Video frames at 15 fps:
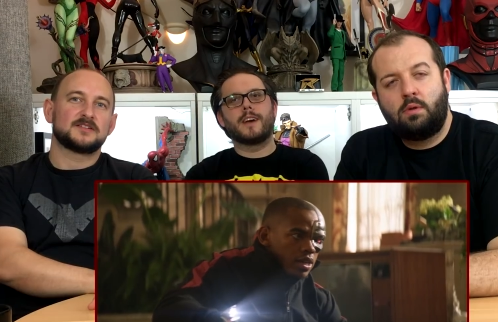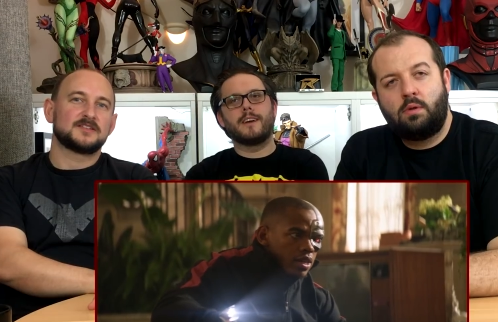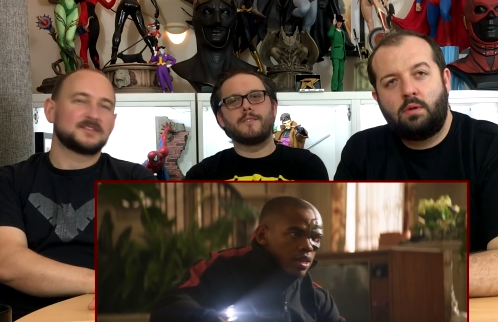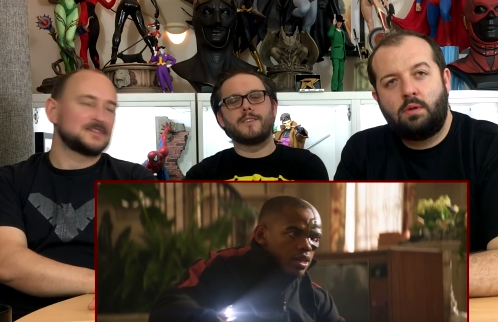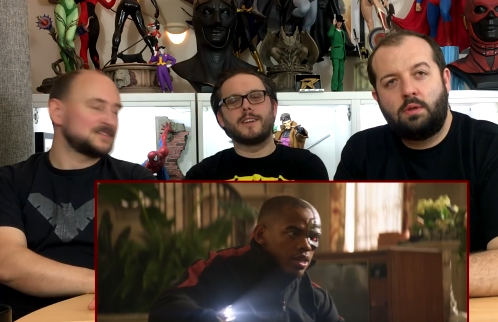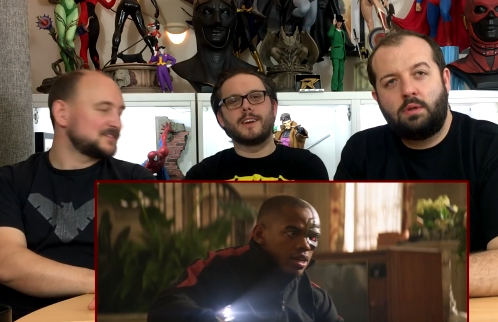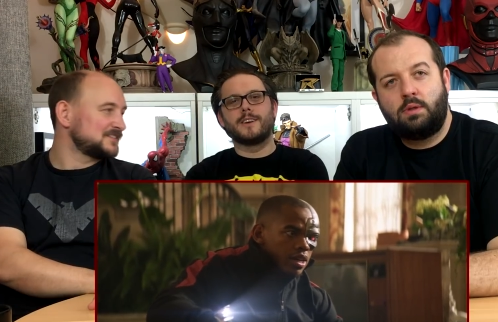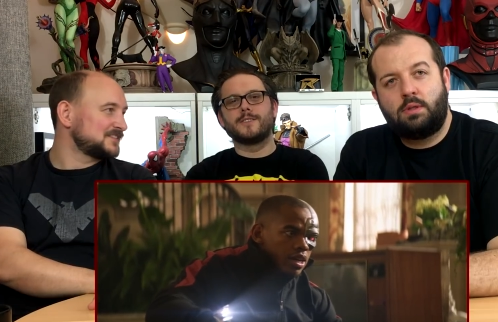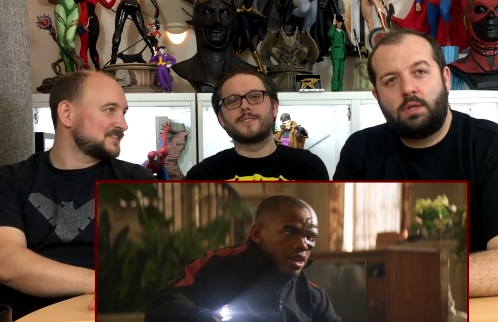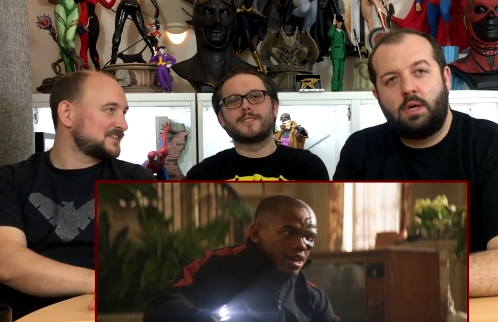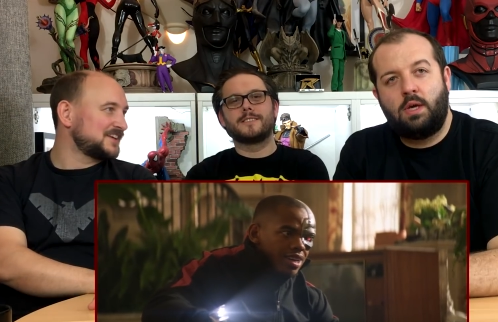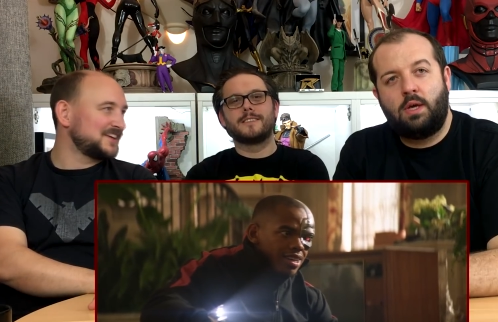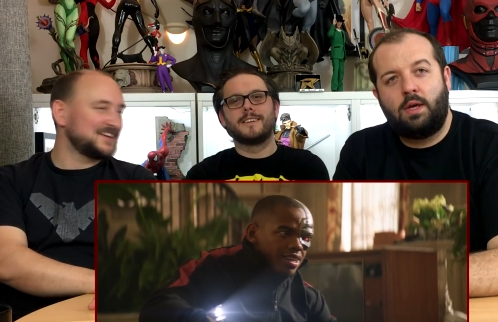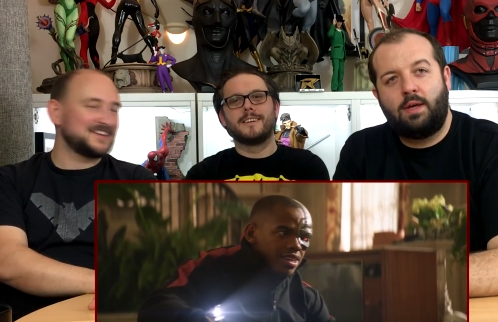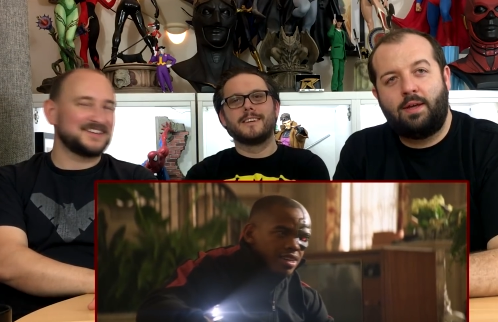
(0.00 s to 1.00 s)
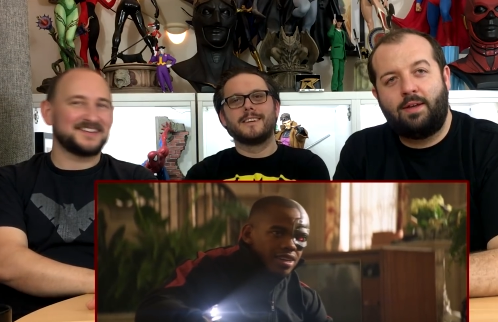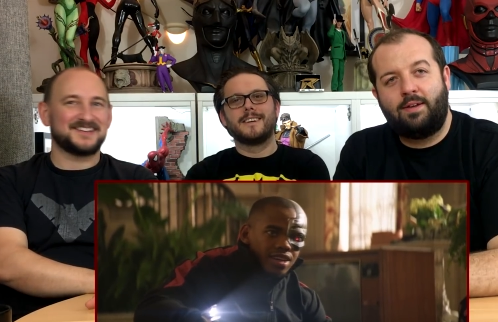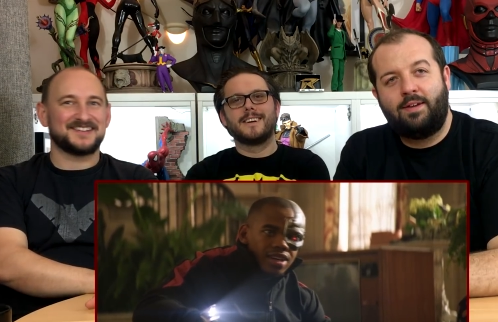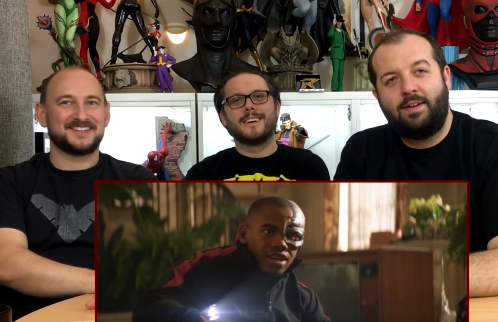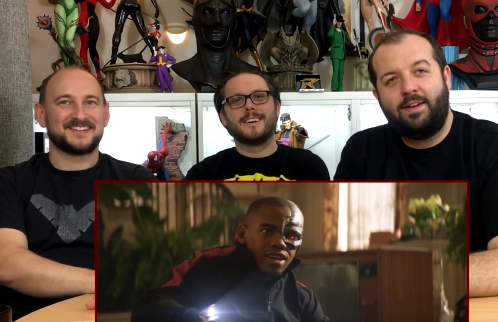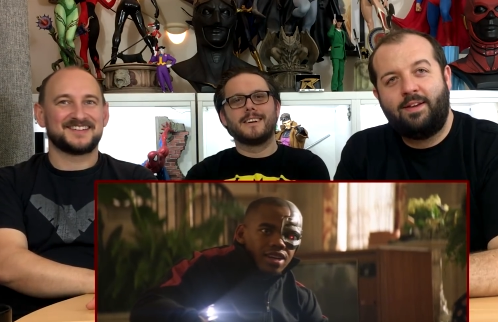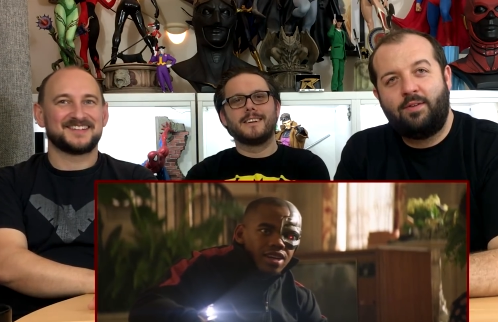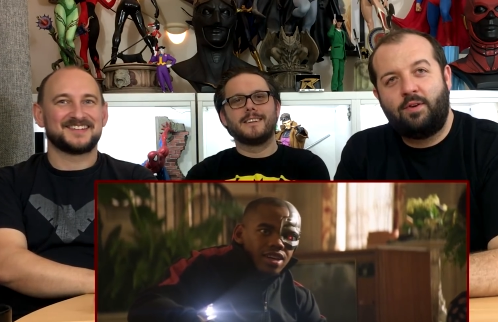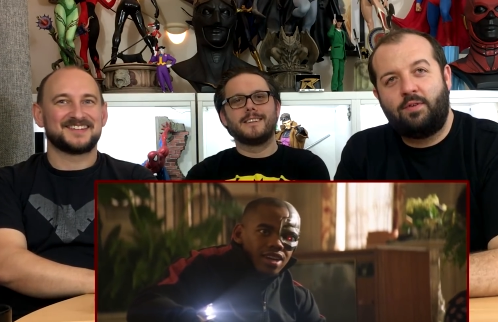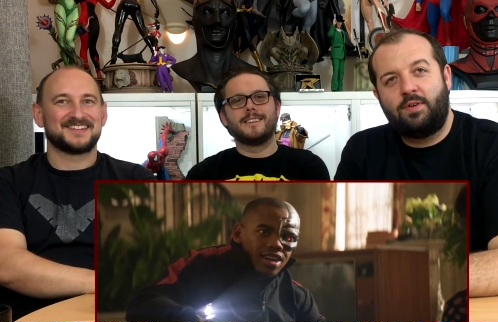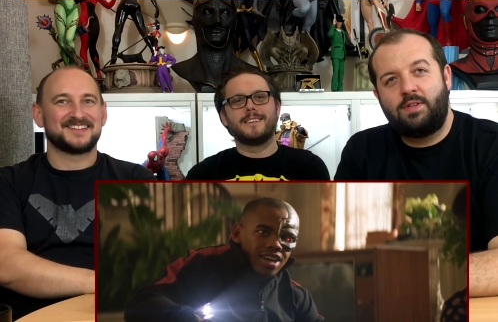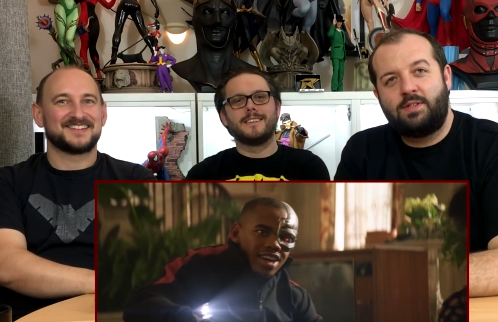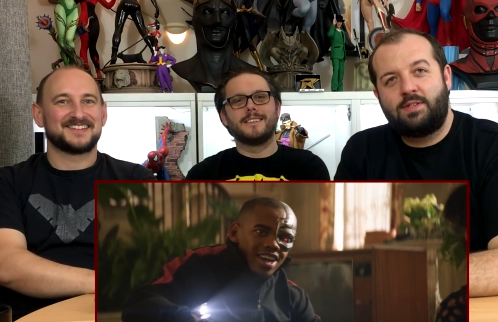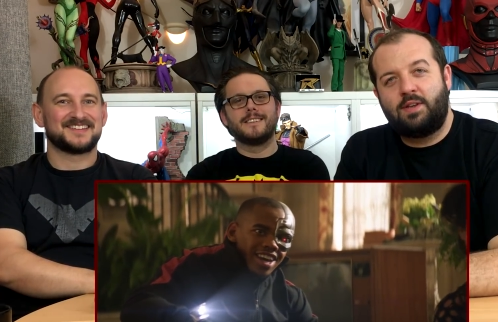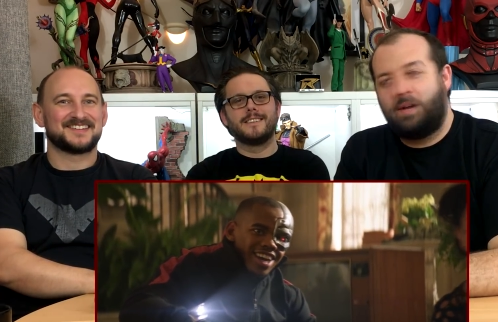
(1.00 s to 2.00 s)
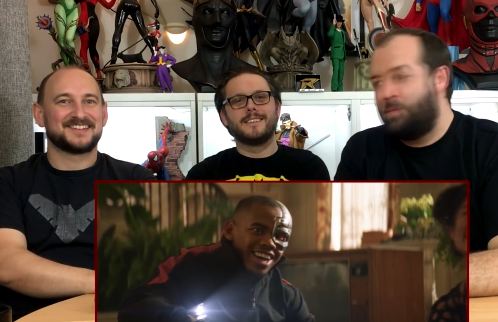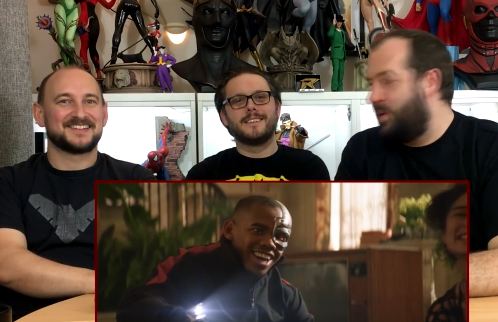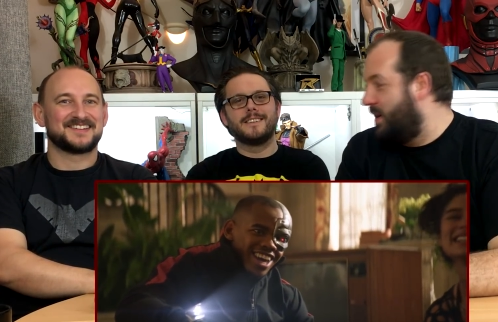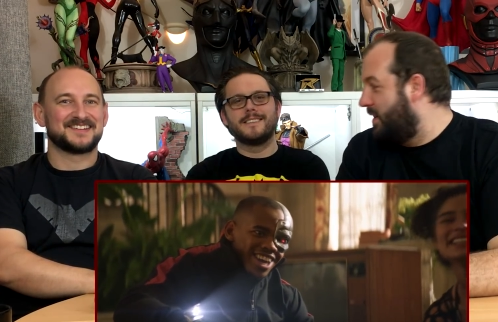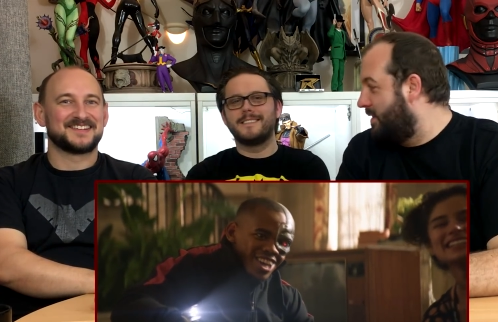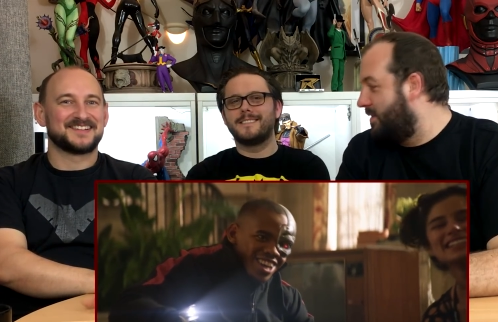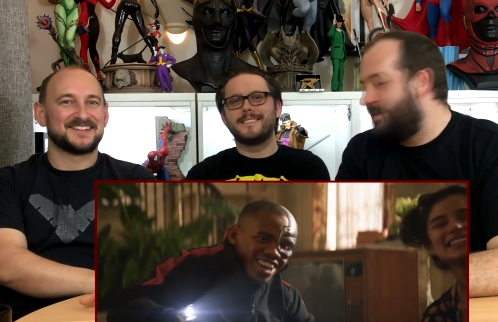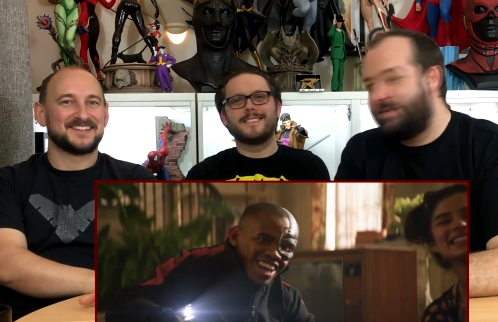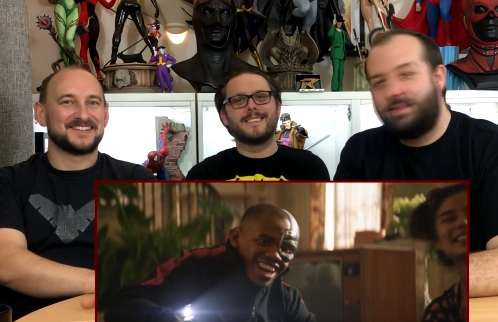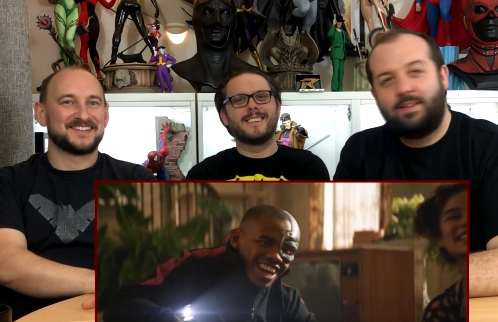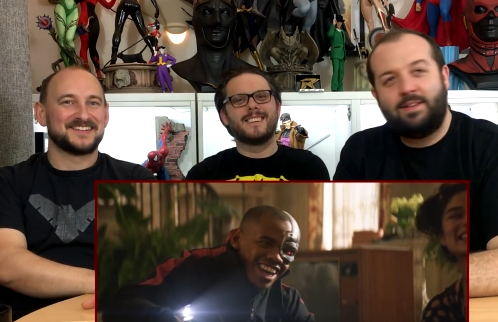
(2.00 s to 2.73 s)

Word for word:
Speaker 1: cat videos
Speaker 2: with his cybernetics.